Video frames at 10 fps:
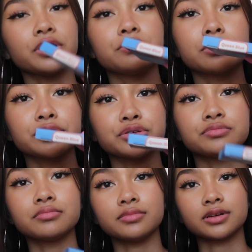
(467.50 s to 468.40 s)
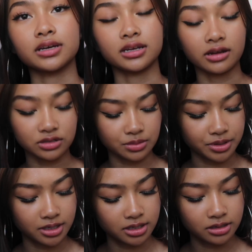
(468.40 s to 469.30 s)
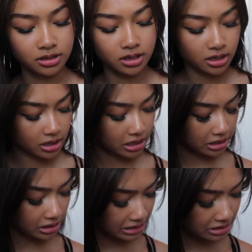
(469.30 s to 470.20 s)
Blue. Again, I also put it in a little